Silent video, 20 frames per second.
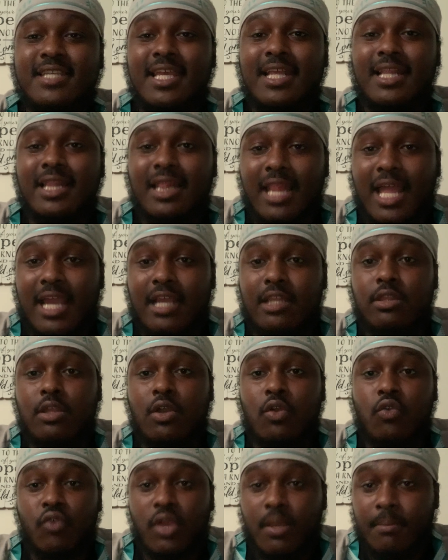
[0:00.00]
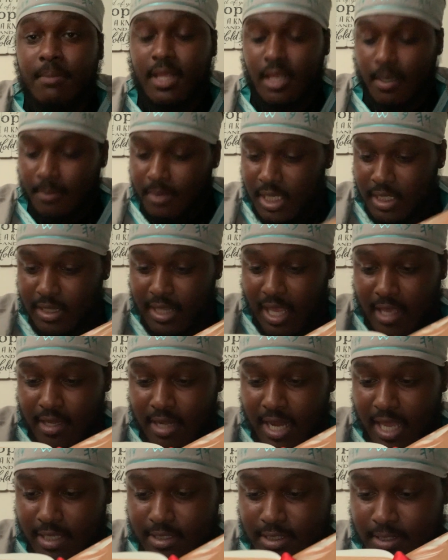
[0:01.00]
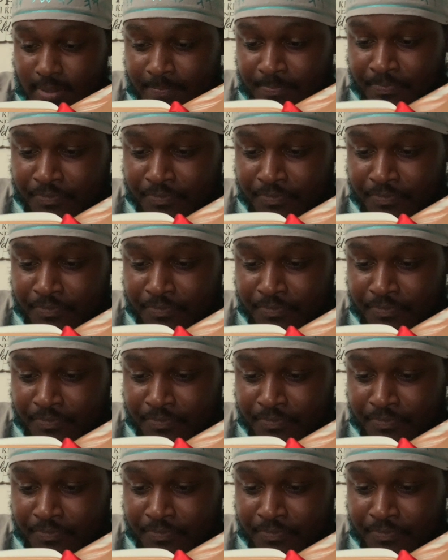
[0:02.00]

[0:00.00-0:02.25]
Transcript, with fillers: elect, the remnant. I'm going to get that next.